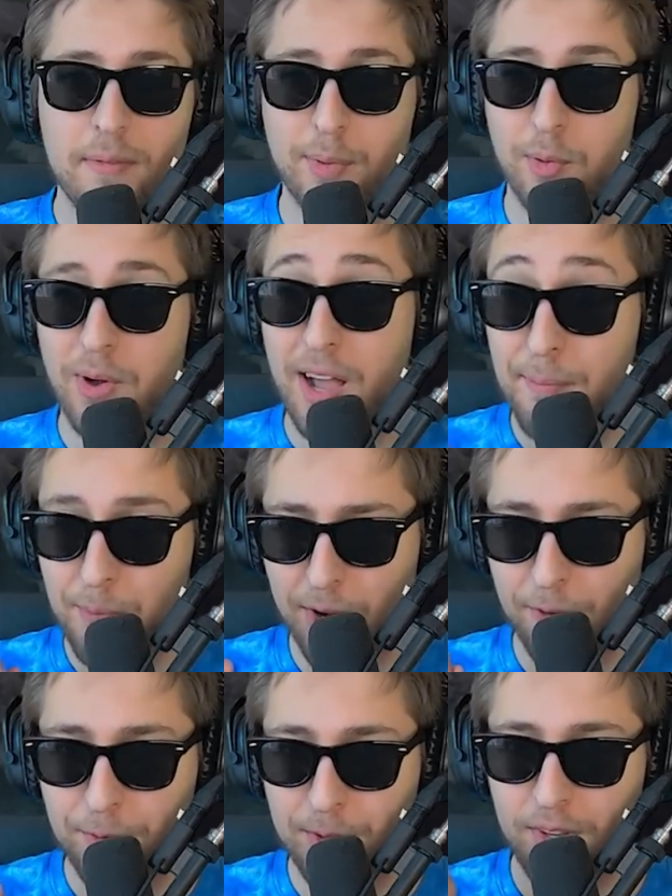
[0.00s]
Bro, I'm one
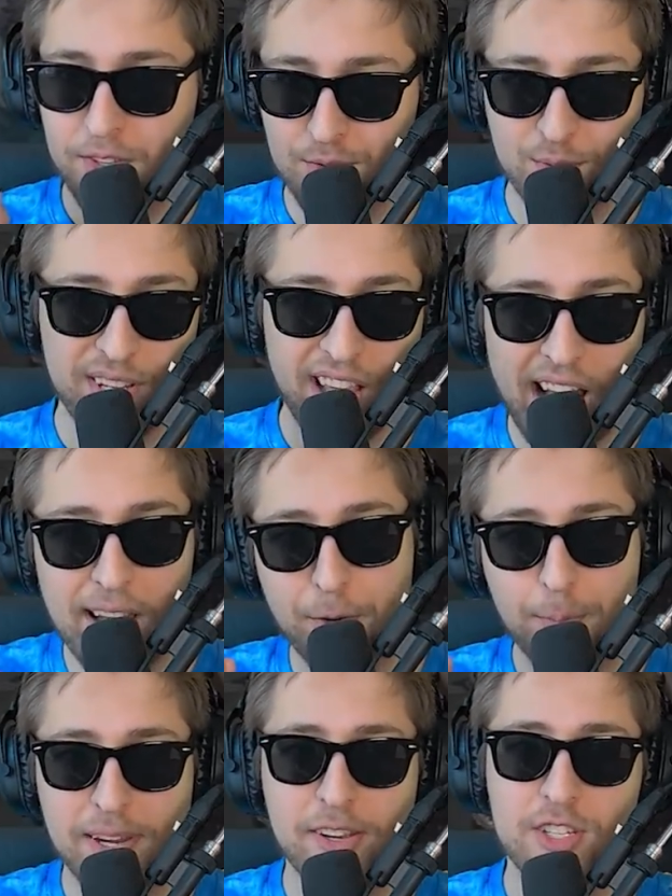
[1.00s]
of the 3
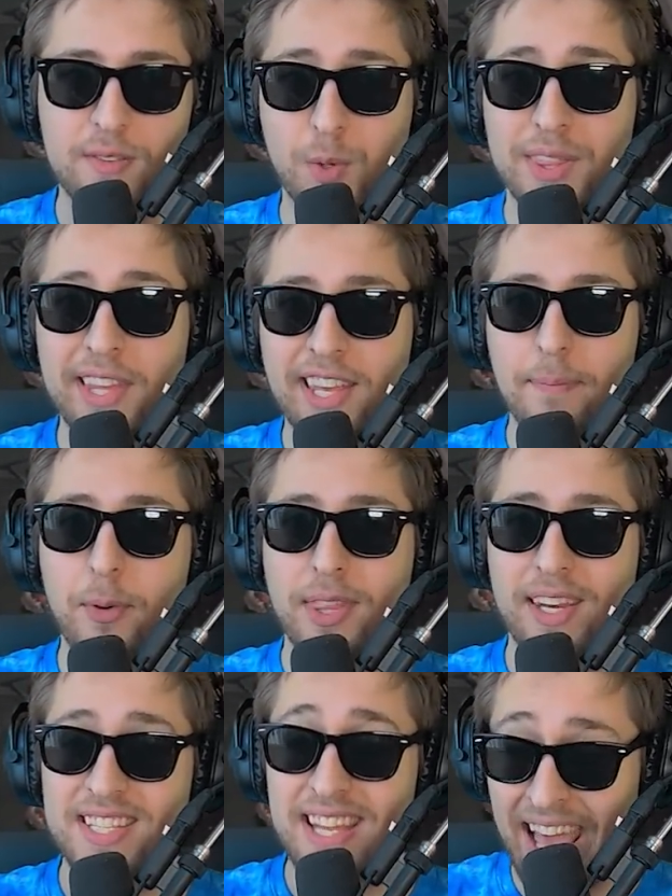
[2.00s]
Iron players with Nicky Boy
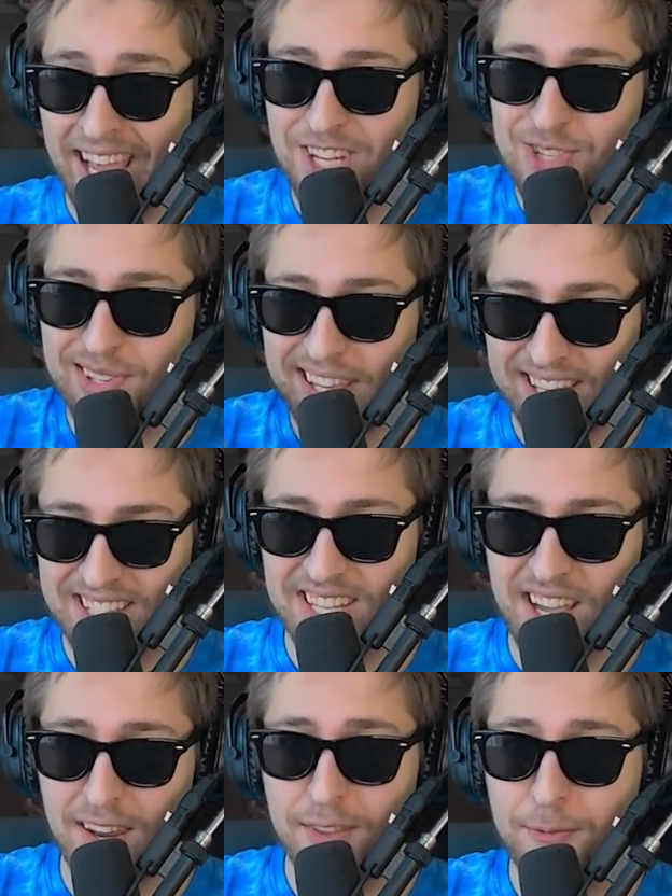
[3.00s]
that is actually
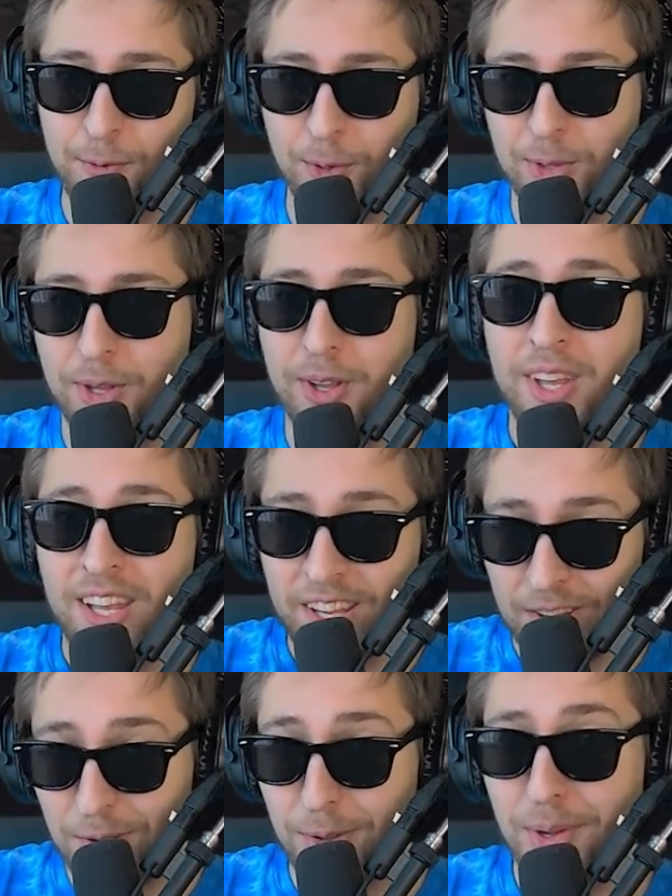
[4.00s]
excited for the
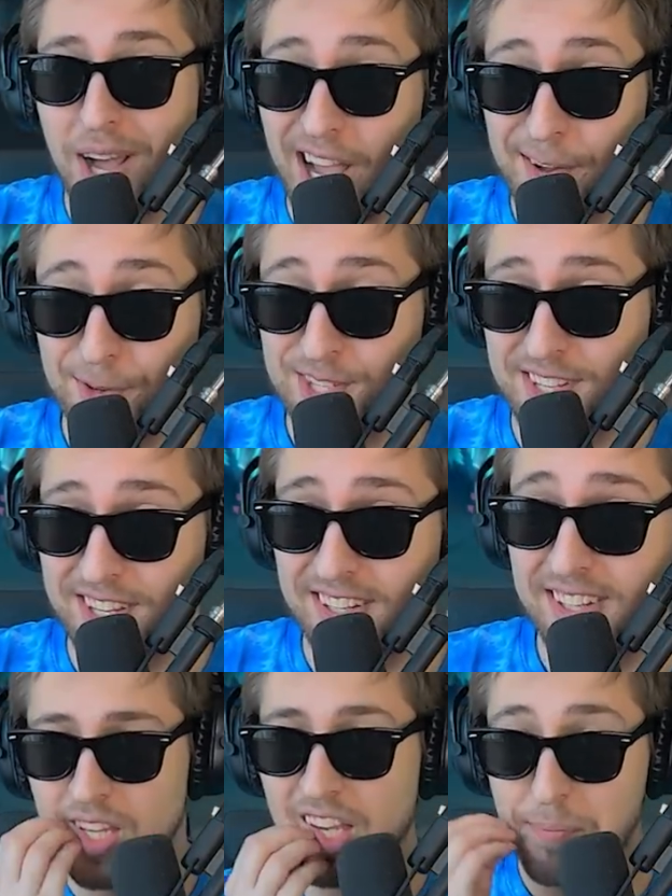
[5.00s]
new Iron skin.
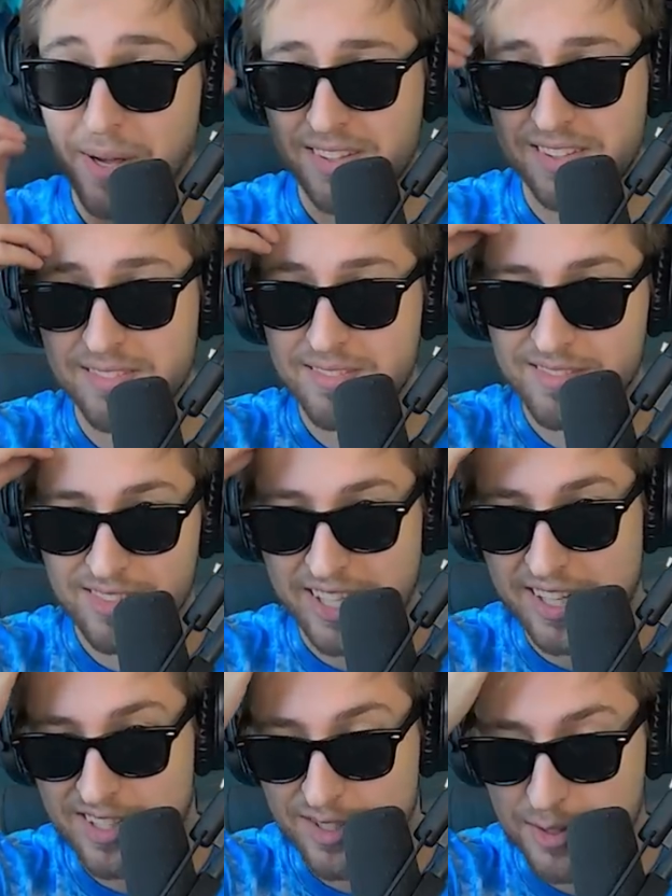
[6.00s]
But
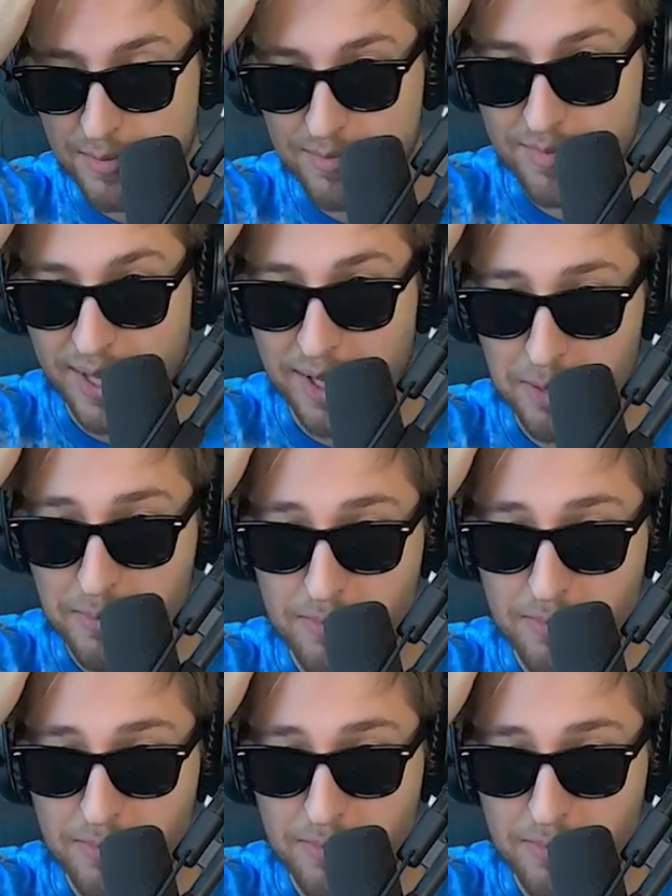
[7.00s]
it is then